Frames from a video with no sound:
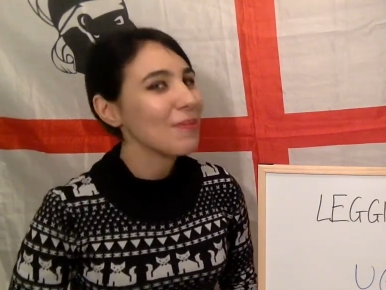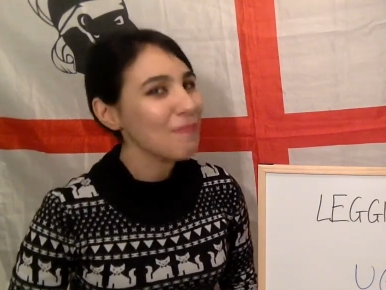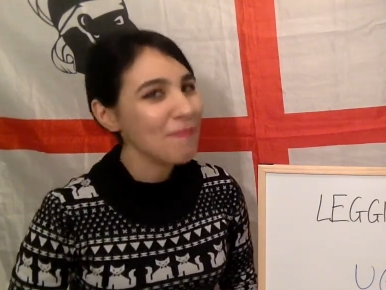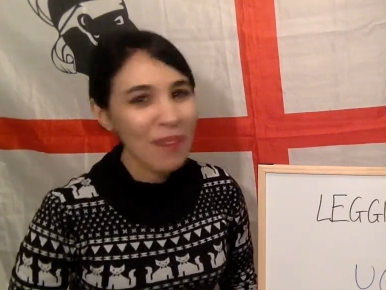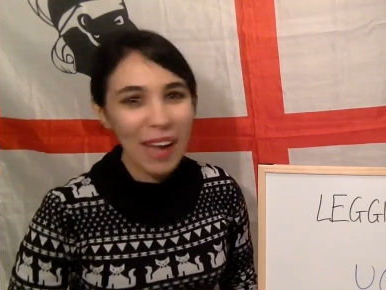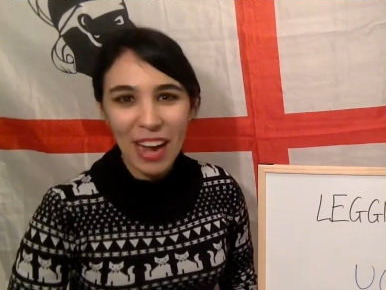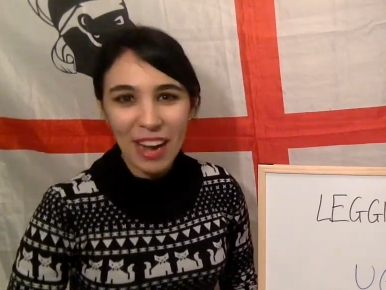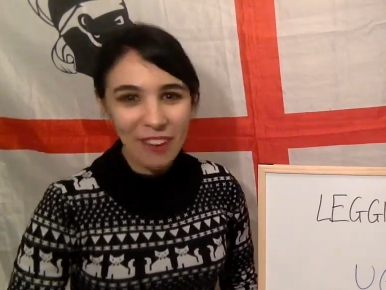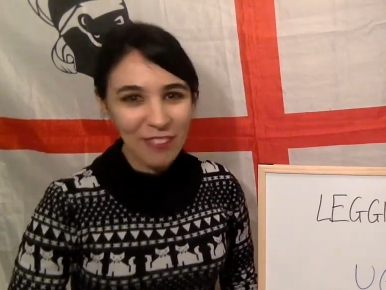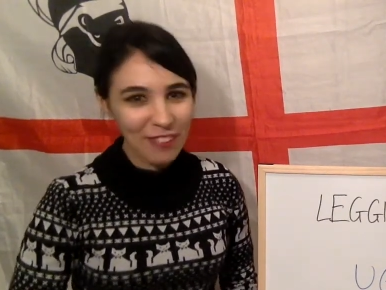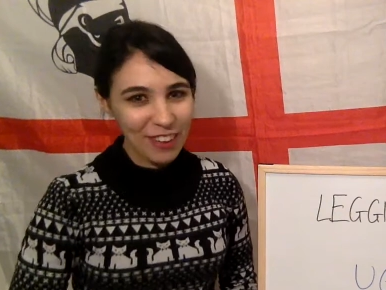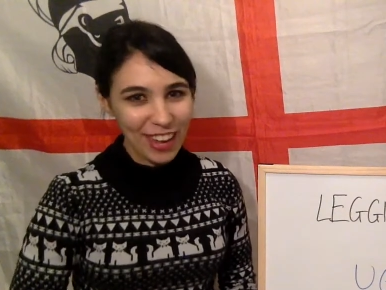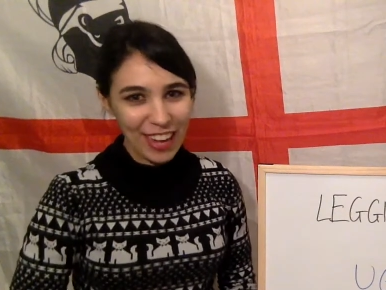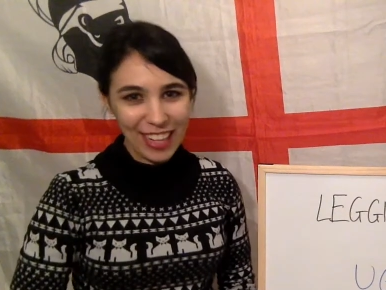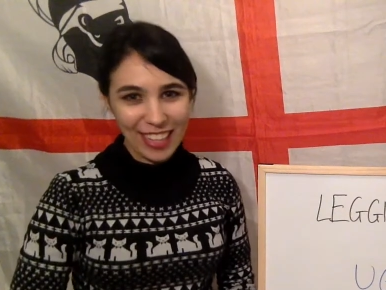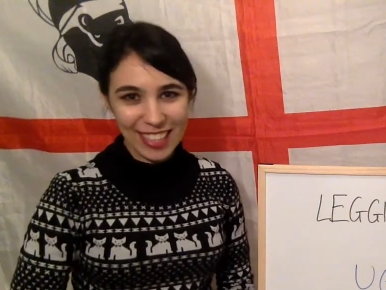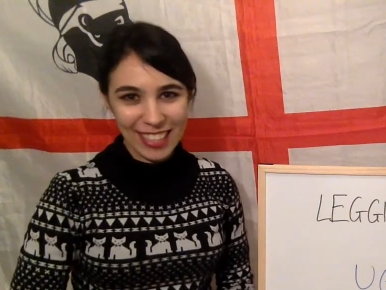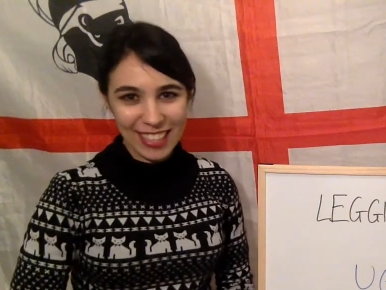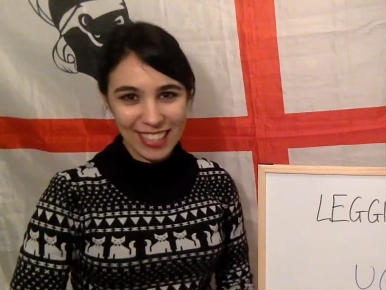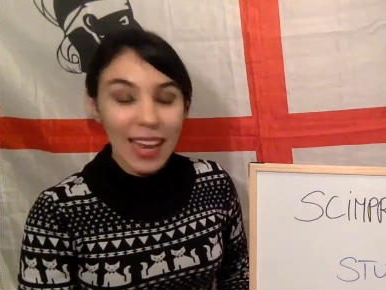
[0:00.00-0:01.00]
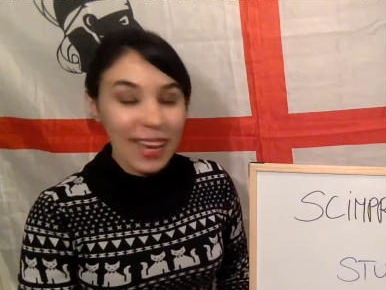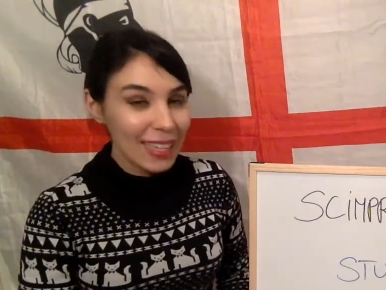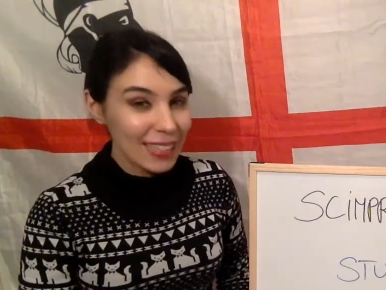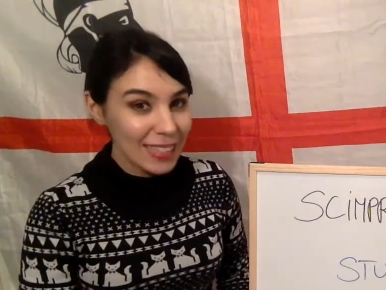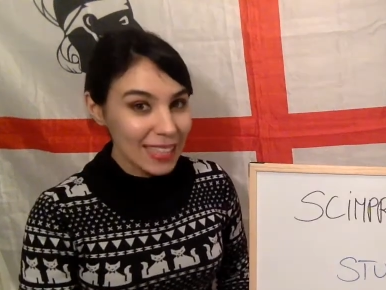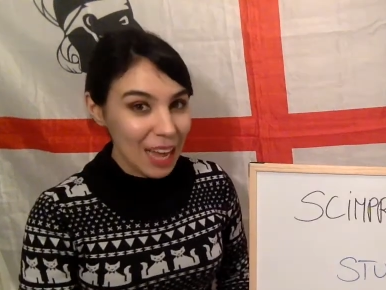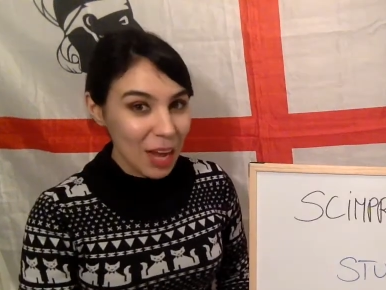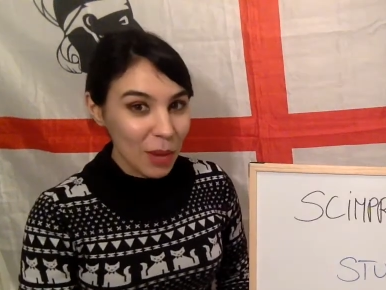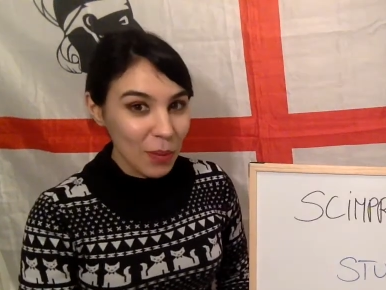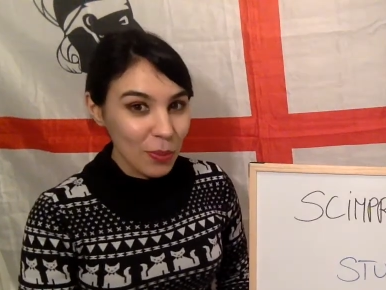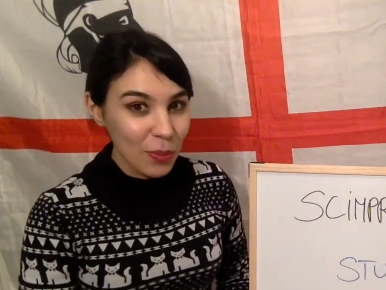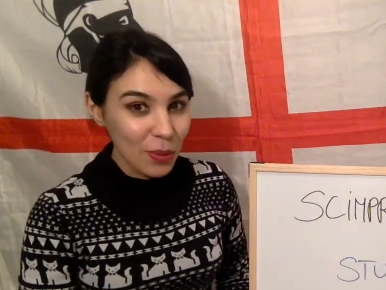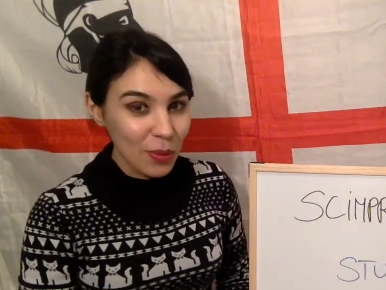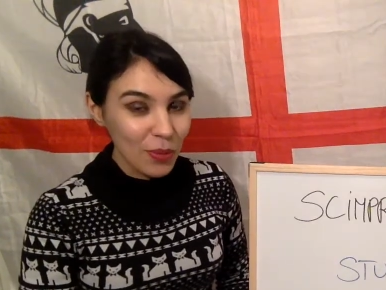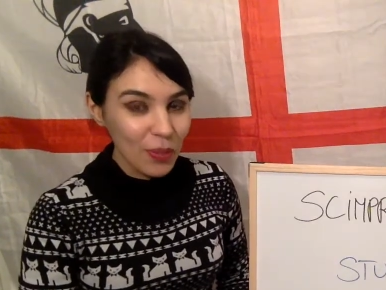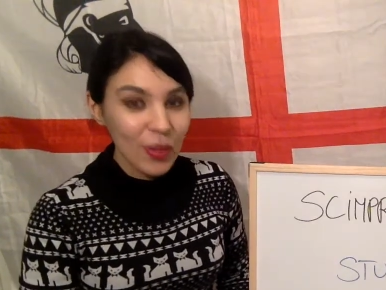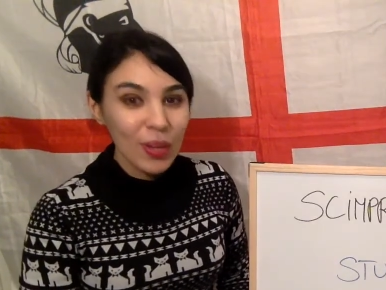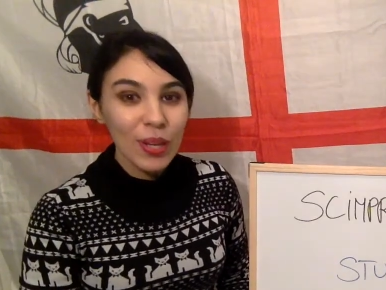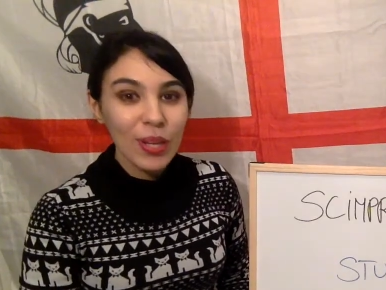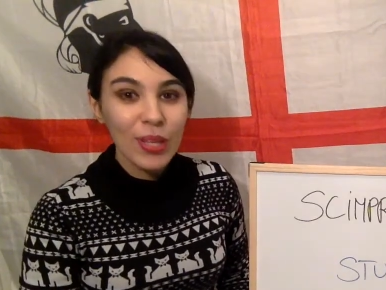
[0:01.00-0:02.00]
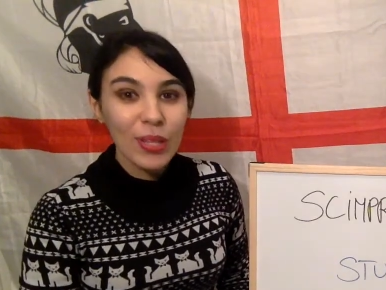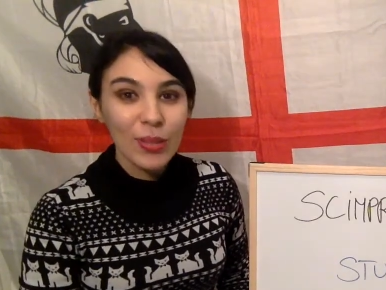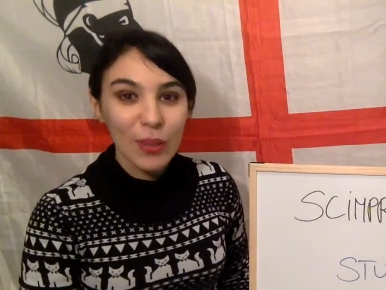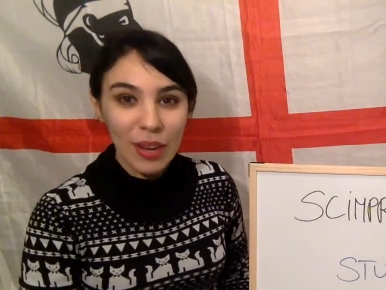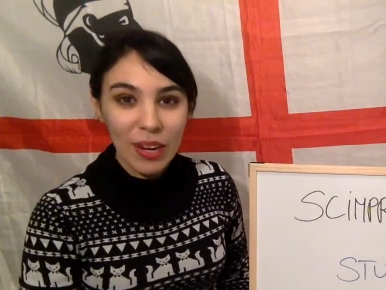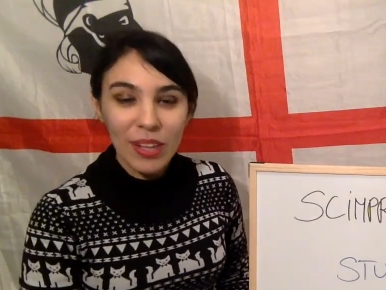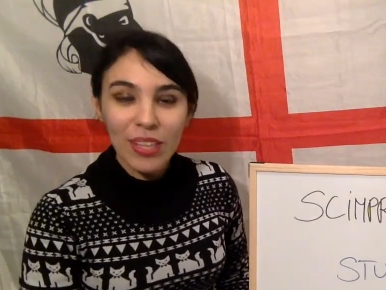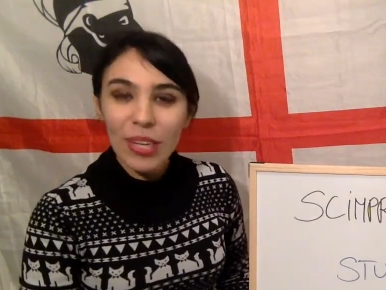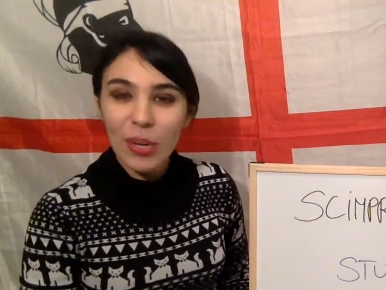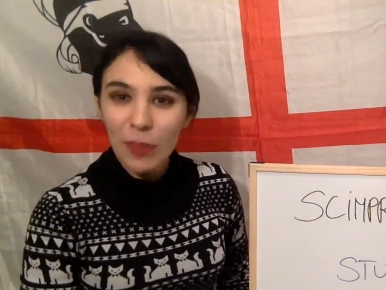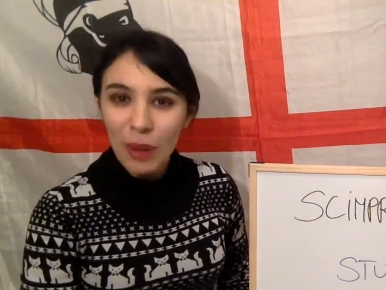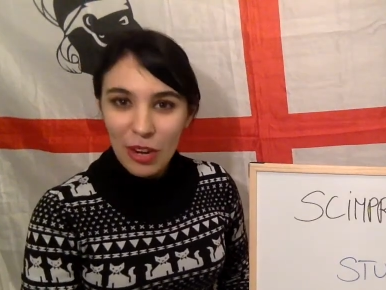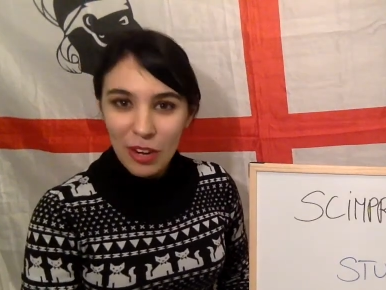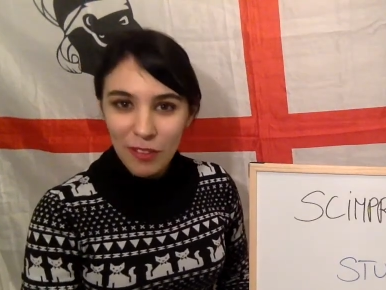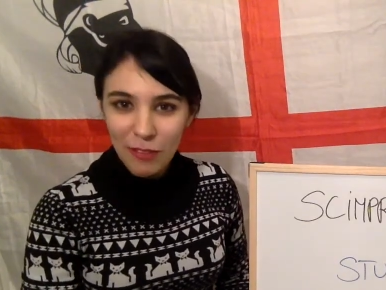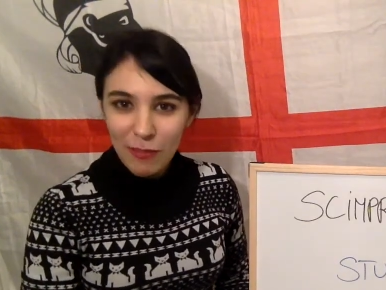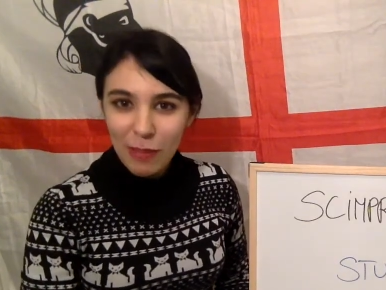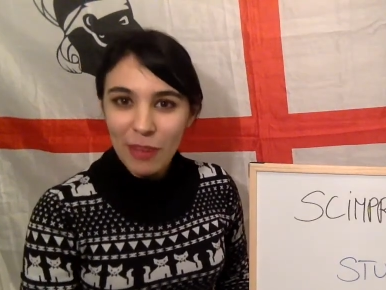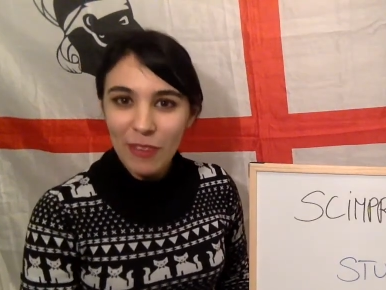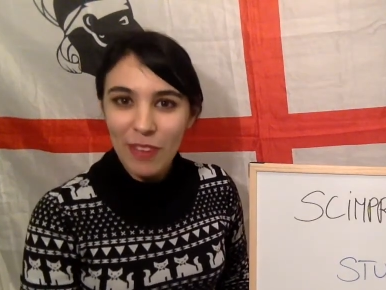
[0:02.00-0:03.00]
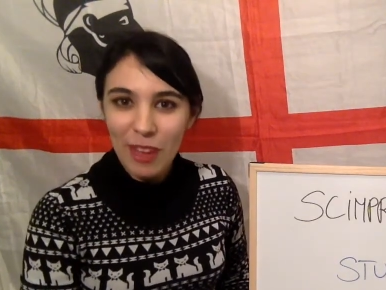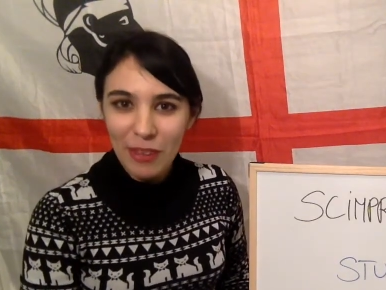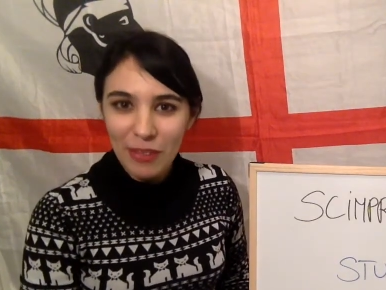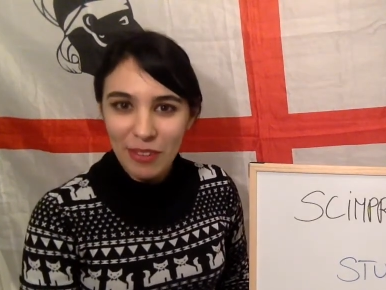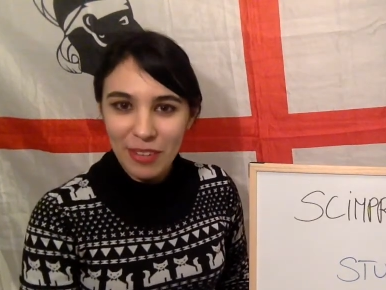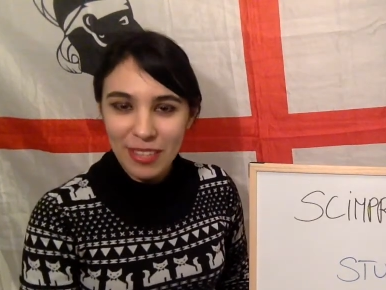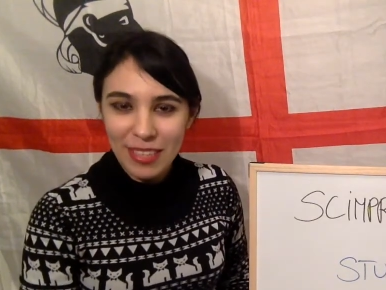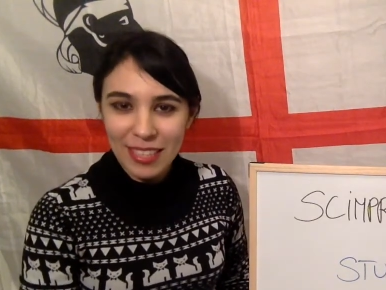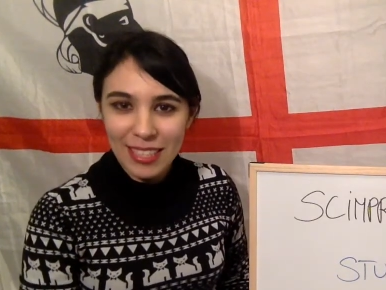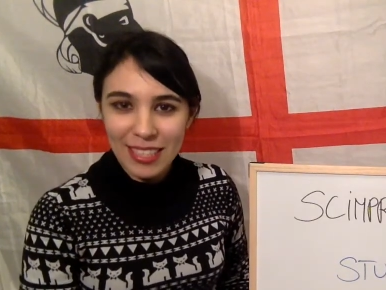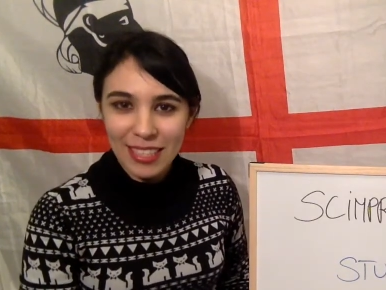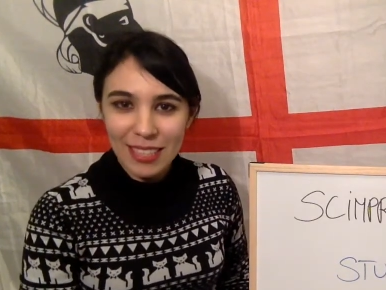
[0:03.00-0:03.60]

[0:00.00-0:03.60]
Perfect! Let's now move to another one of my favorites,